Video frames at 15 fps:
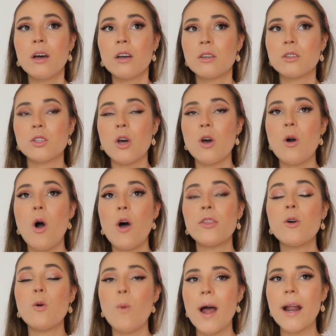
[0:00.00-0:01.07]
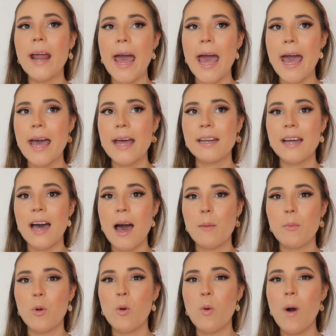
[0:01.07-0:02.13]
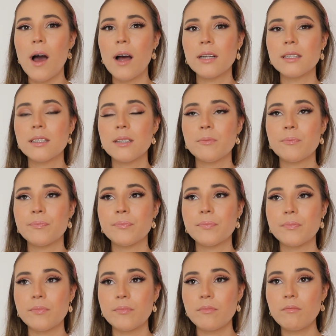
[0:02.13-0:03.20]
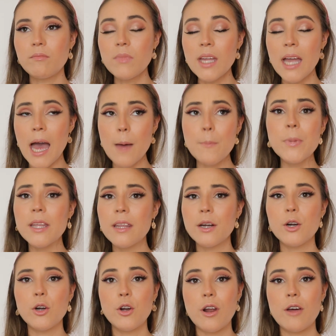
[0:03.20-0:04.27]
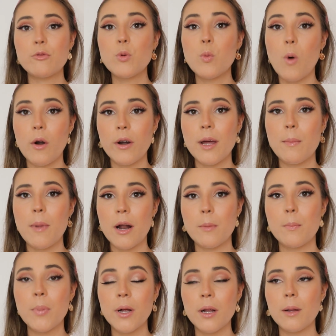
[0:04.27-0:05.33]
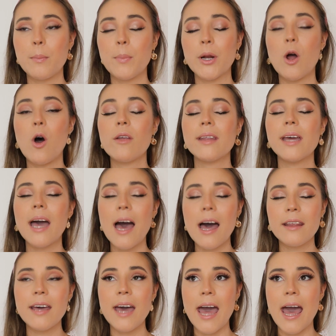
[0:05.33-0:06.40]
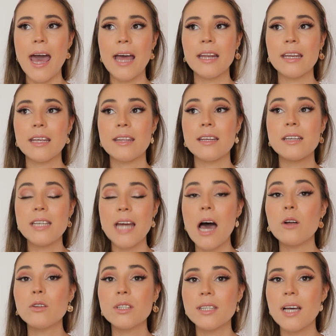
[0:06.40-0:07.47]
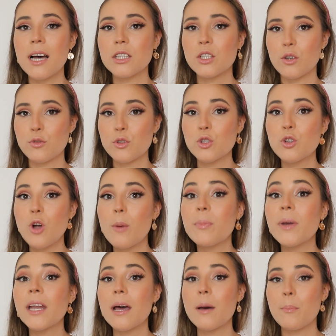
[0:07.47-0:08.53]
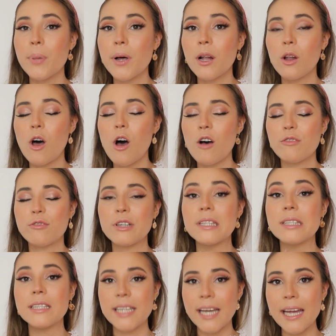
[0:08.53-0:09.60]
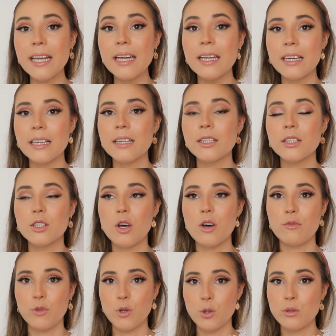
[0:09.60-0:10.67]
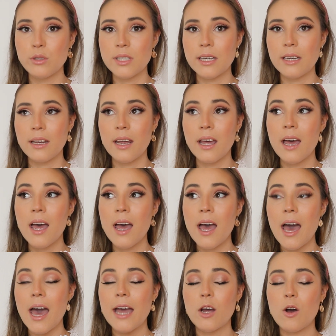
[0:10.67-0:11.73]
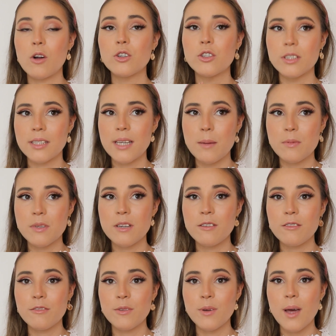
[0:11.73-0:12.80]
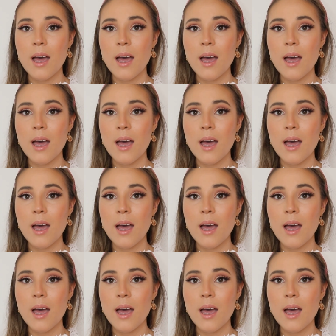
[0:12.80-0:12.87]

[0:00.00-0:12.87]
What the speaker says: So on the one hand, I'm quite happy that I don't have to worry about a pill, but on the other hand, the downsides of stopping a pill after 10 years of using a contraceptive,